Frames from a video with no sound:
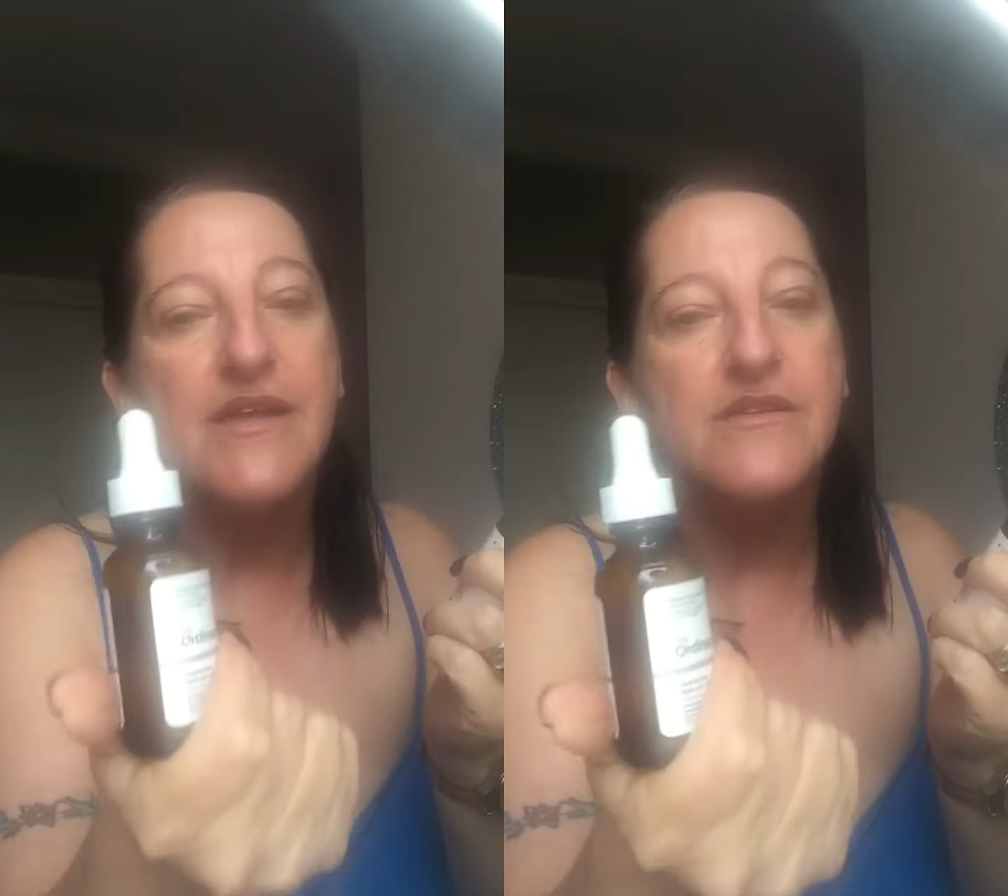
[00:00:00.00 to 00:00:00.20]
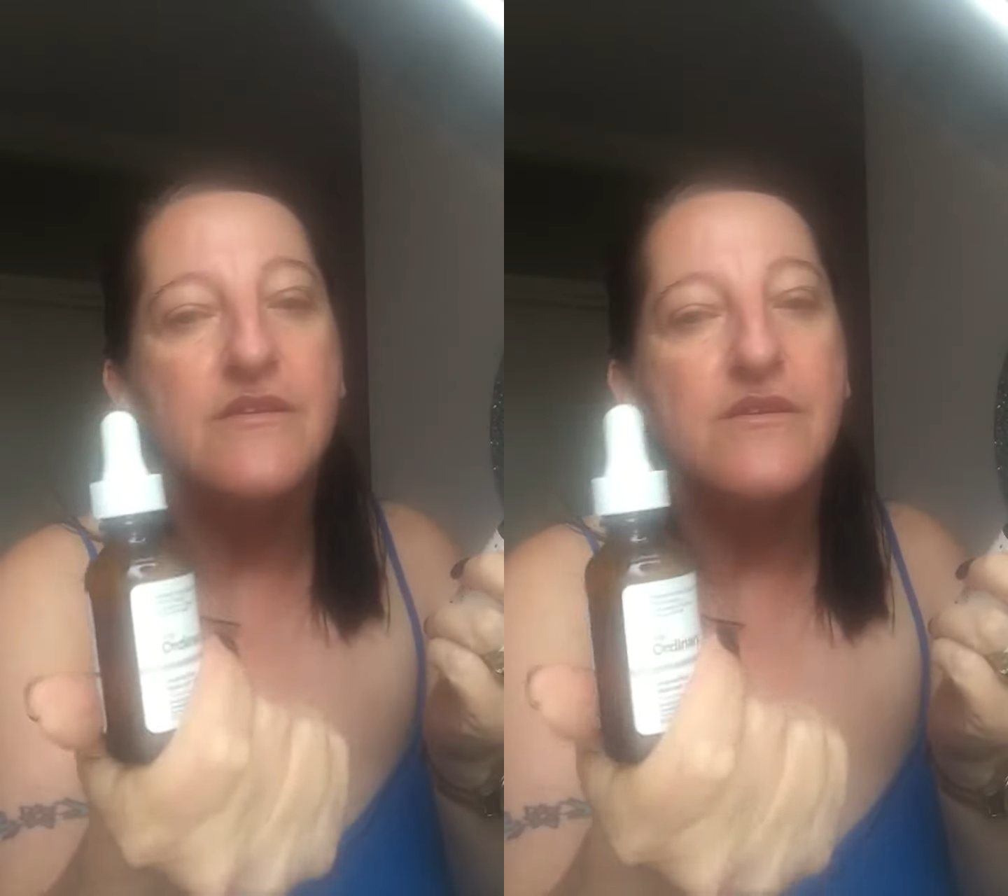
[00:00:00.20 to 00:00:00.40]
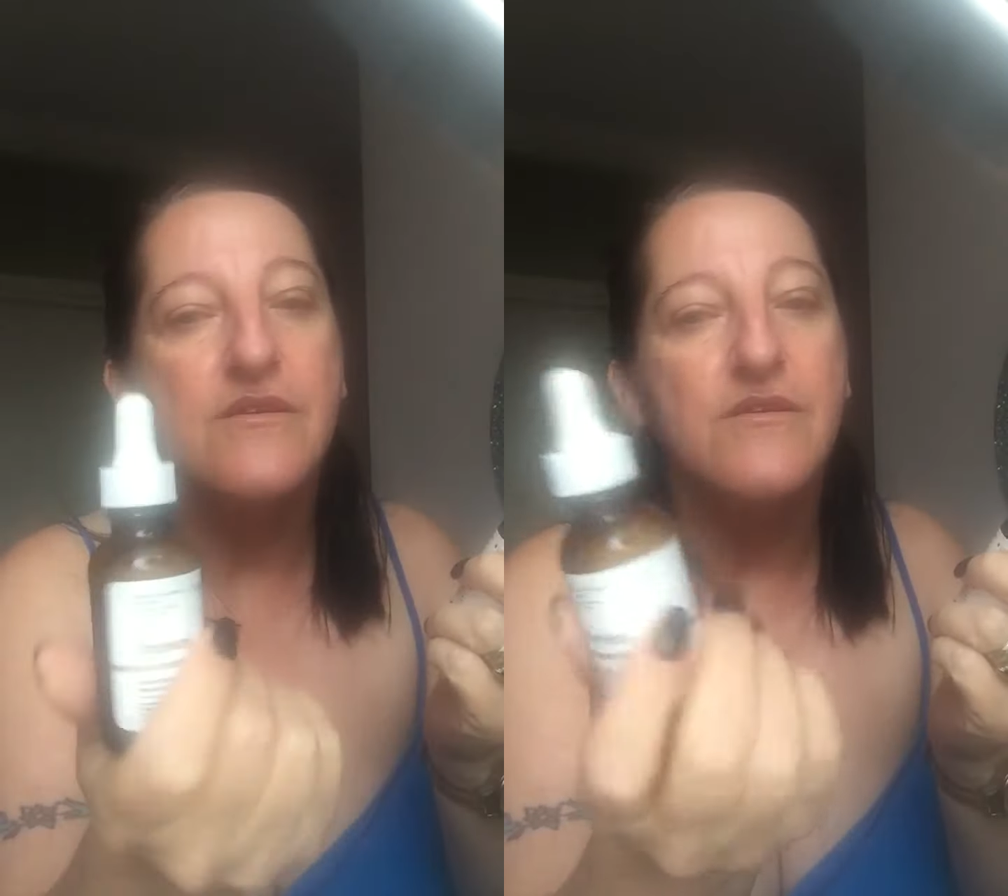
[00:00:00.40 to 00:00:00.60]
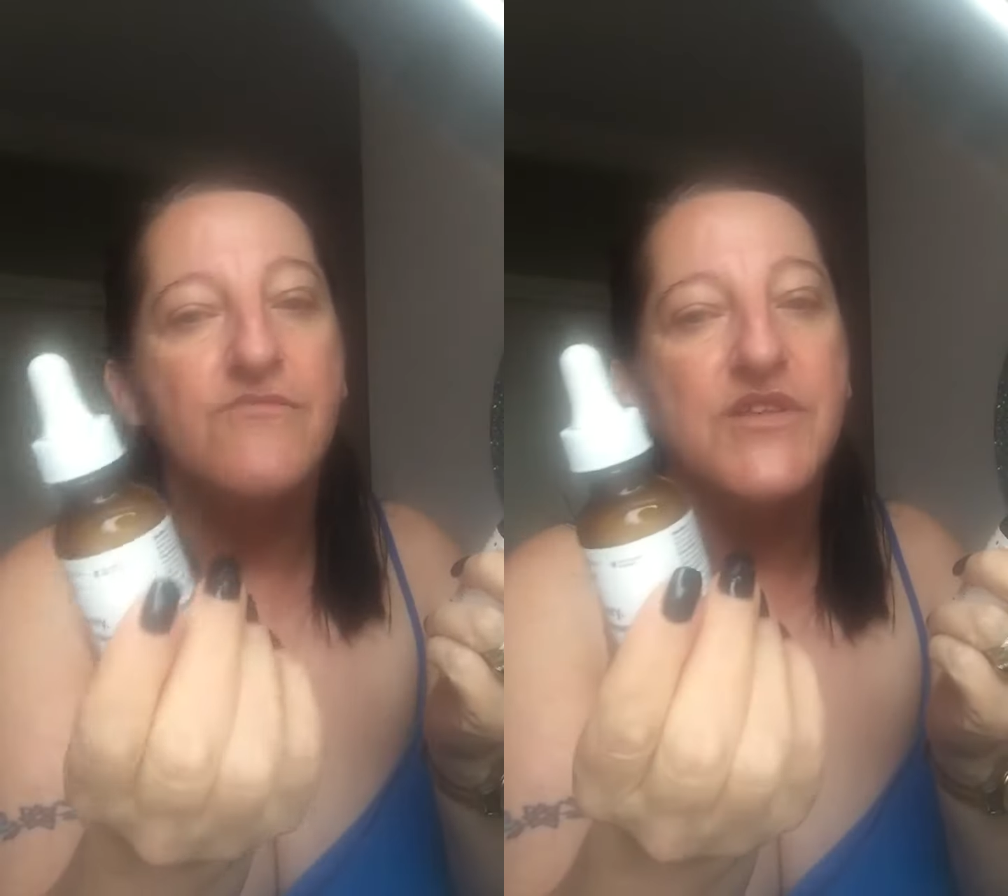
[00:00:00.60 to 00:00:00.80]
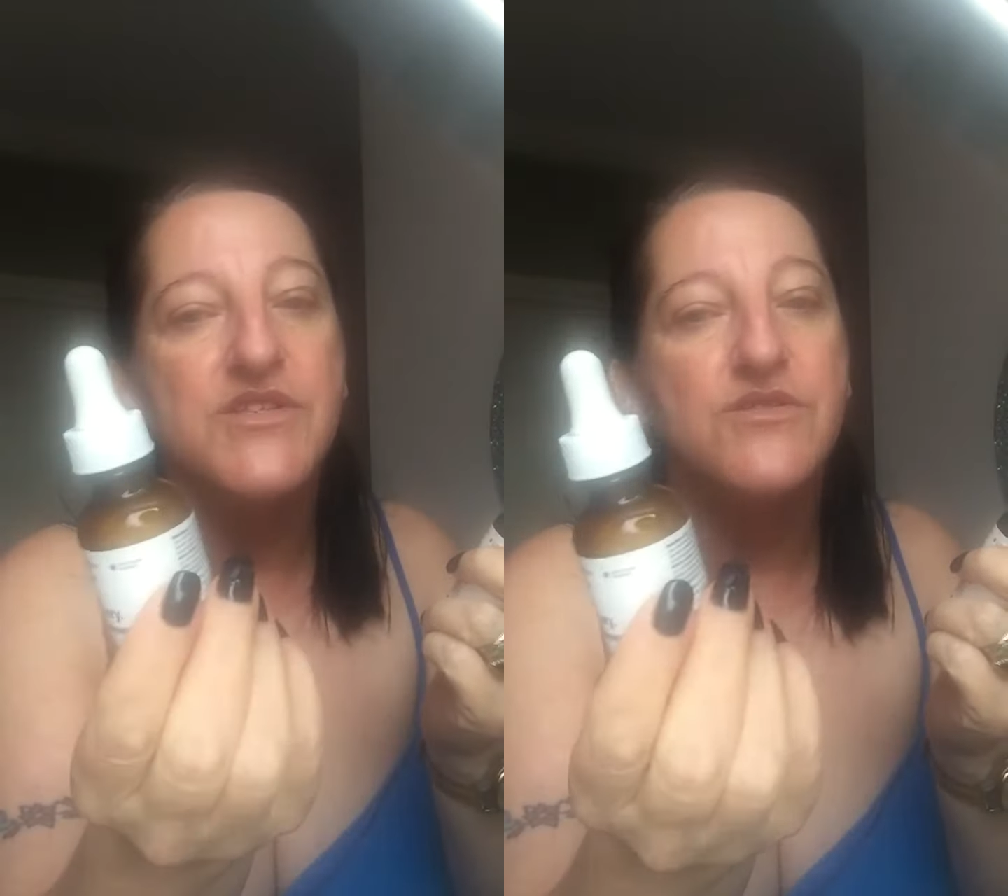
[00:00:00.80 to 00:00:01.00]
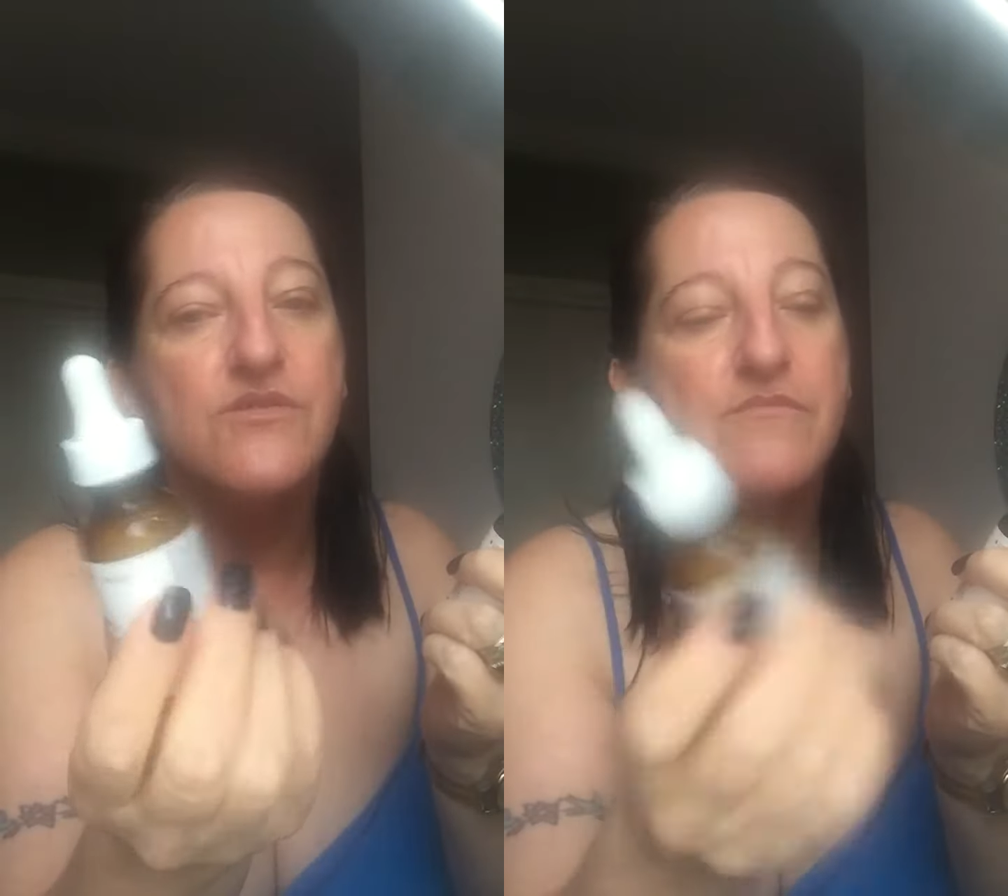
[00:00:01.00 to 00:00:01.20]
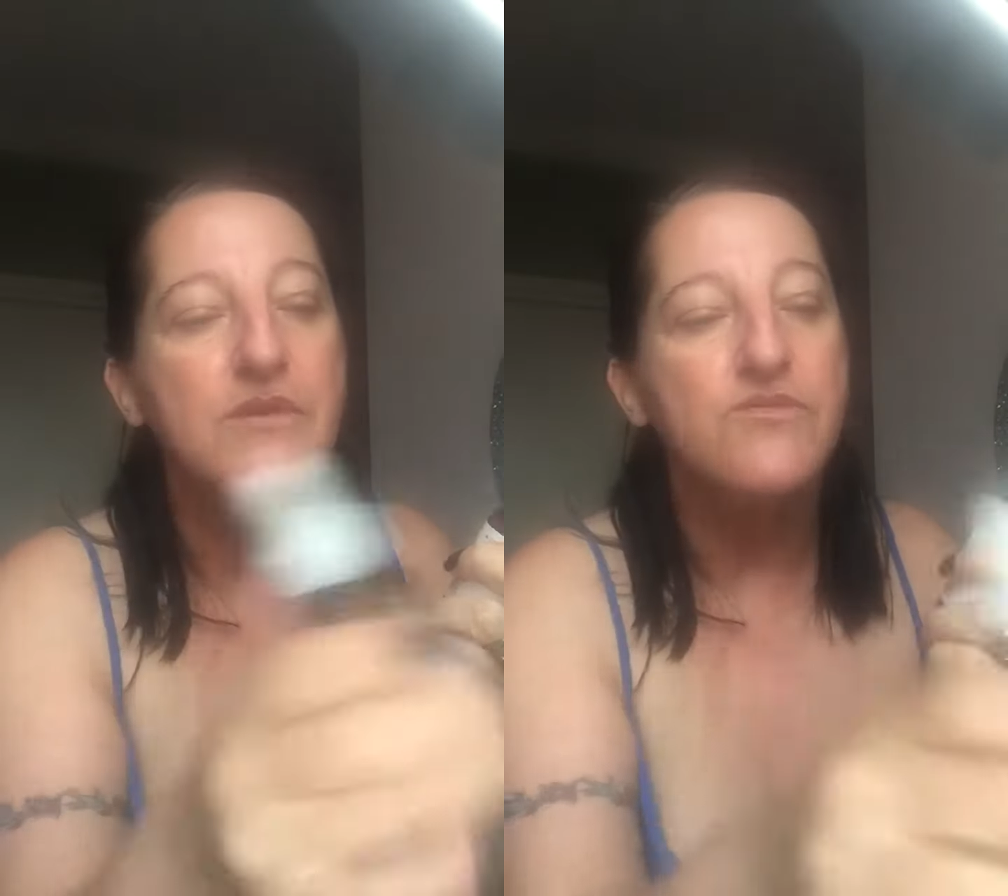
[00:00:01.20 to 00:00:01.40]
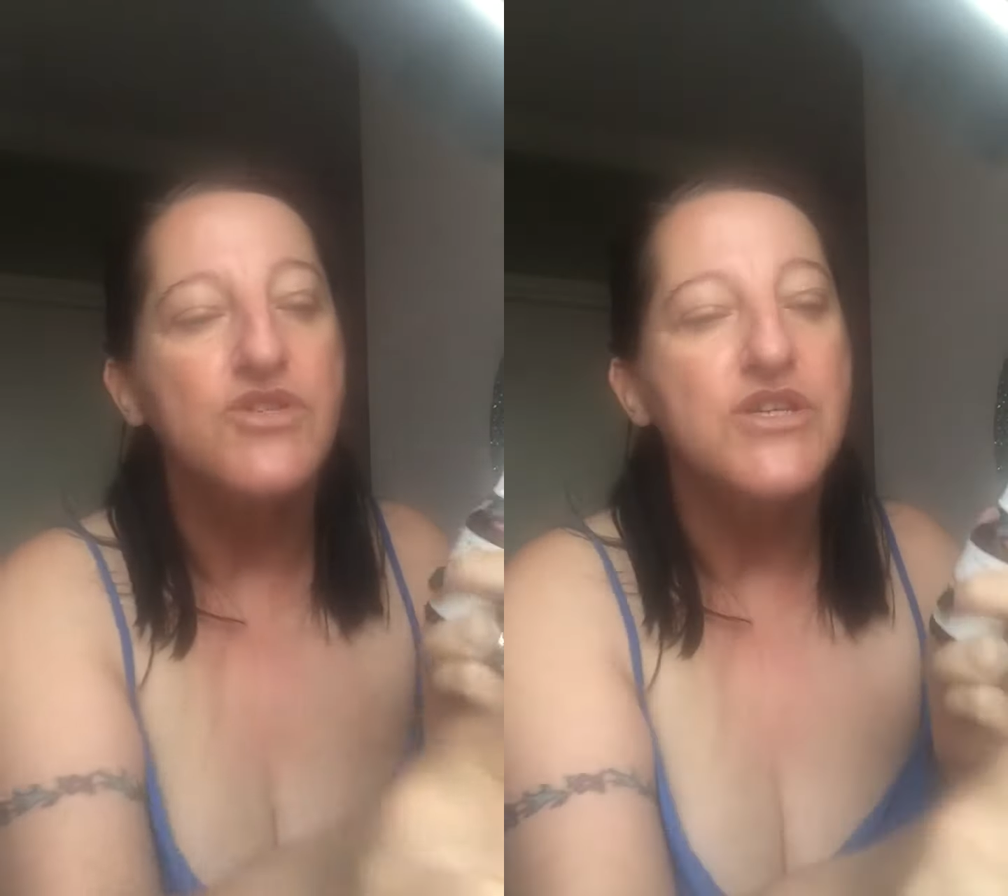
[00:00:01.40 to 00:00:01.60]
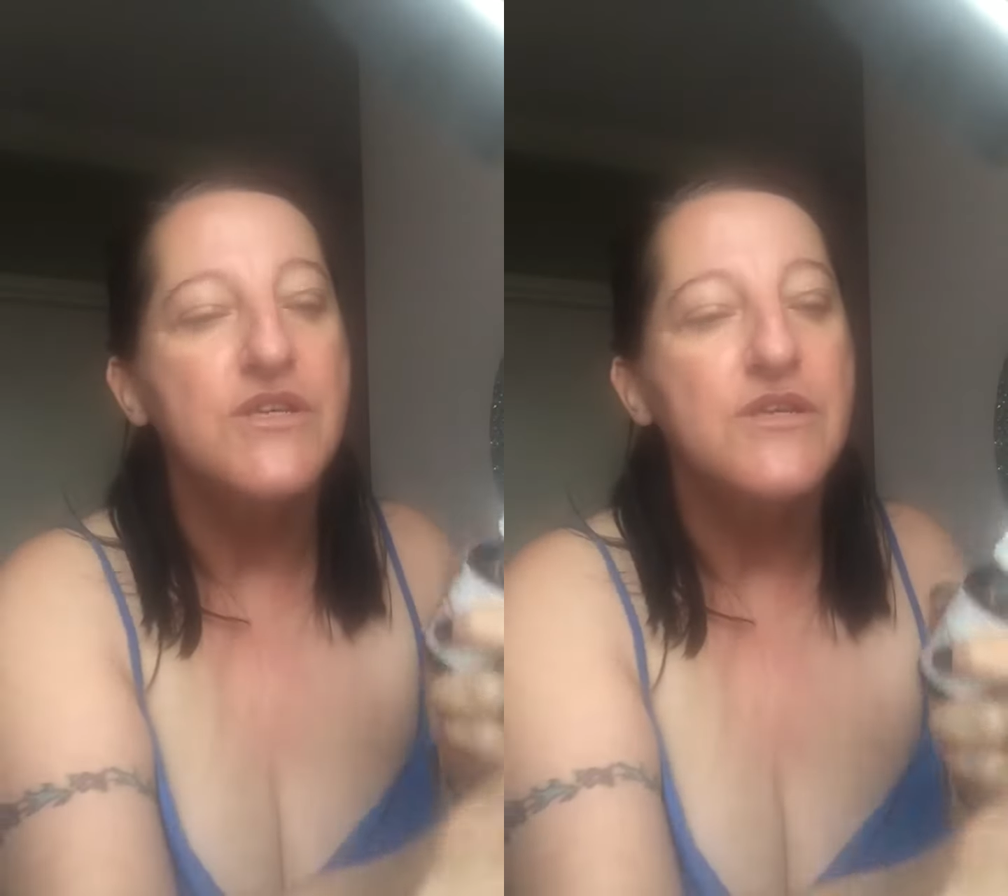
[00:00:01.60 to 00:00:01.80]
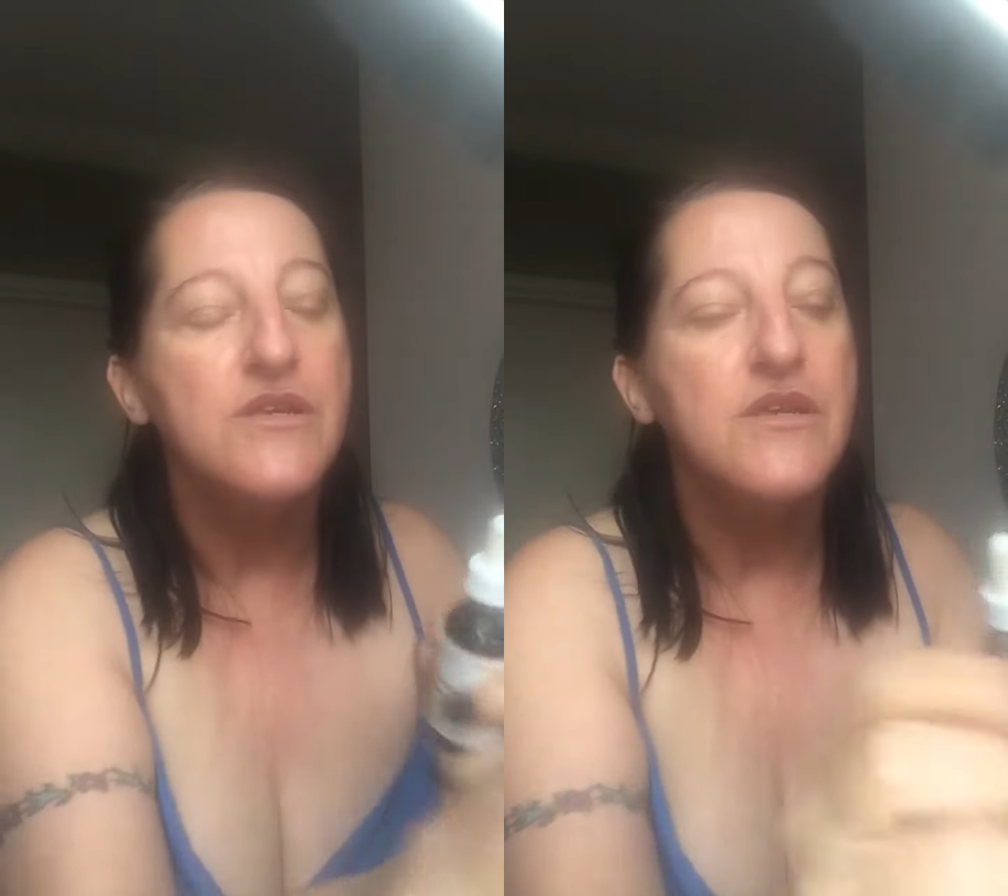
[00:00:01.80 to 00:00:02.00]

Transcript: and retinol emulsion.